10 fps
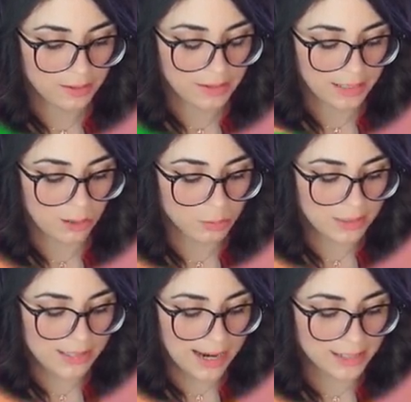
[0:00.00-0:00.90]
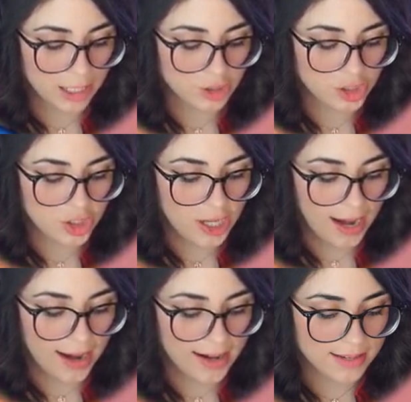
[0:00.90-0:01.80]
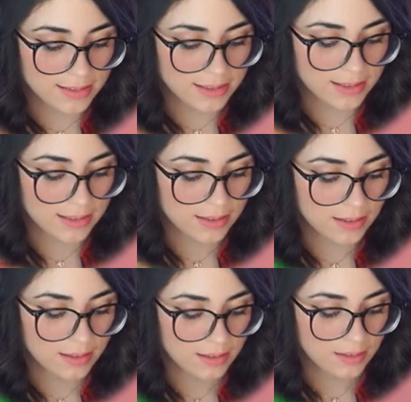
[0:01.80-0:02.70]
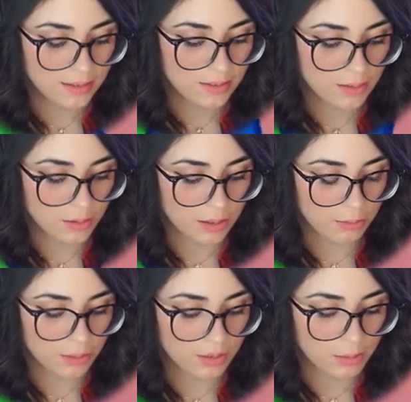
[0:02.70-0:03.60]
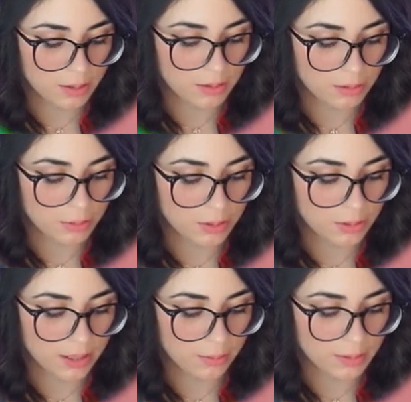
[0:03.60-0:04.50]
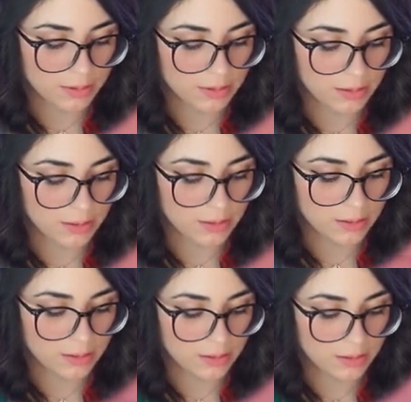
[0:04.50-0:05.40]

They don't stand a chance. Okay, whatever about- we don't care about Danita.